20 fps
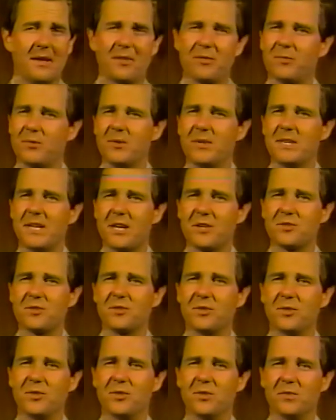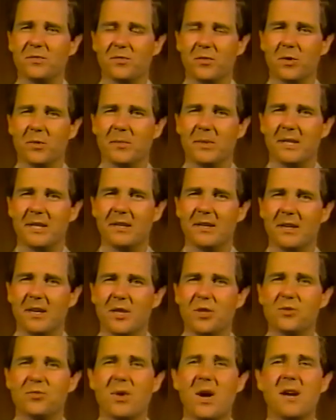Through a national uniformity,
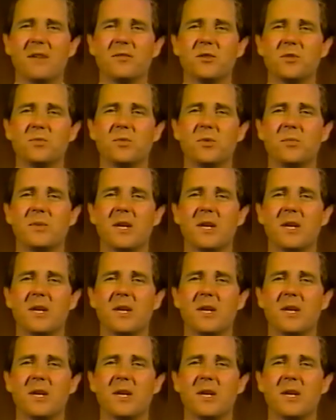drivers will